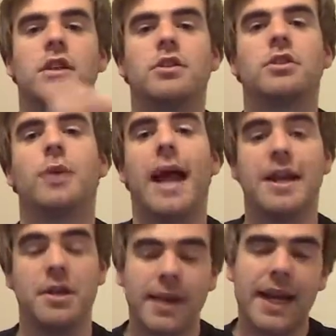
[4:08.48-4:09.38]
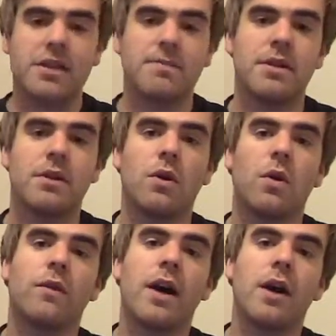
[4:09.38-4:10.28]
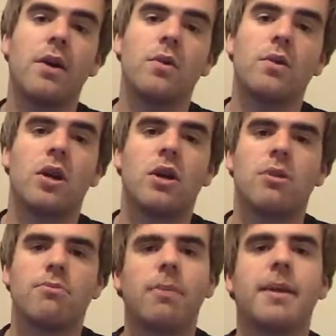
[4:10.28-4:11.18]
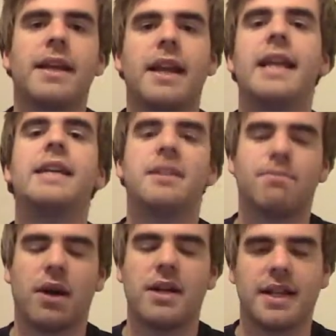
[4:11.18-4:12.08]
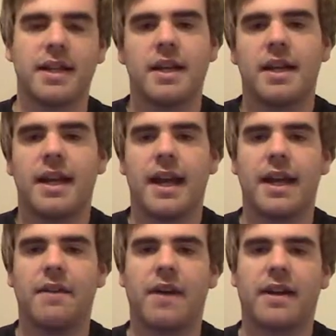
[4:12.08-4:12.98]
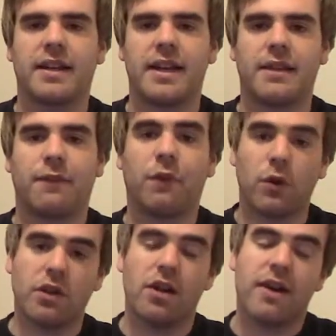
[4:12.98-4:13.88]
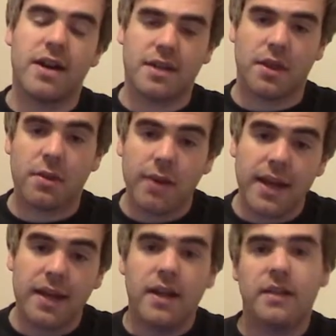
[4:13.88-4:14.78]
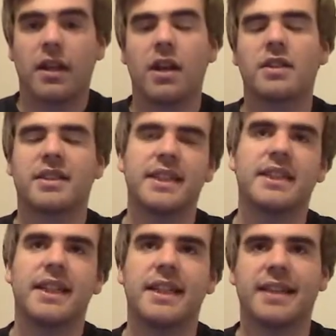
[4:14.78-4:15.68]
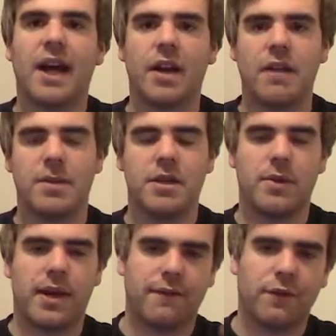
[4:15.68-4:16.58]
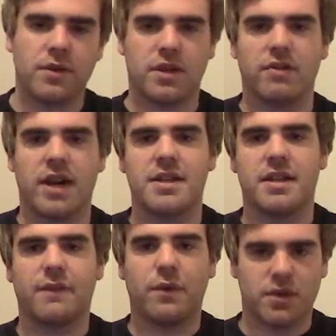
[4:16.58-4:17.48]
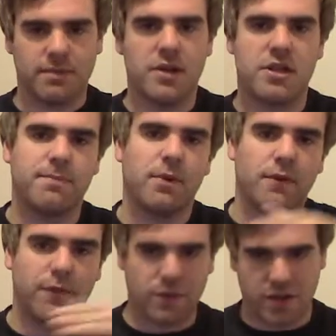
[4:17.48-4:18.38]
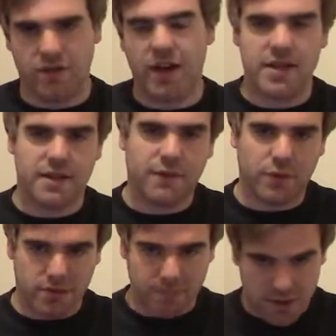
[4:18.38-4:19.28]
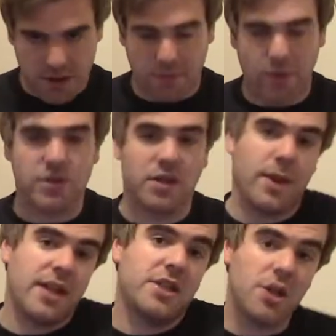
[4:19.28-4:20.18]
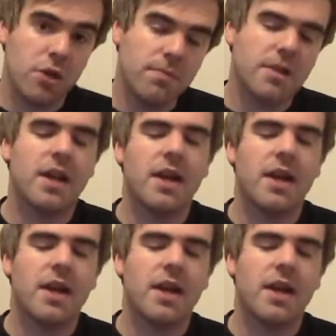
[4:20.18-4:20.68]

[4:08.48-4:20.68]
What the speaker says: to a new announcement, although probably the least surprising, in the fact that it's Forza Horizon 3. The last 6 years now they've been doing Forza Horizon, Forza Motorsport, Forza Horizon, Forza Motorsport, so we assumed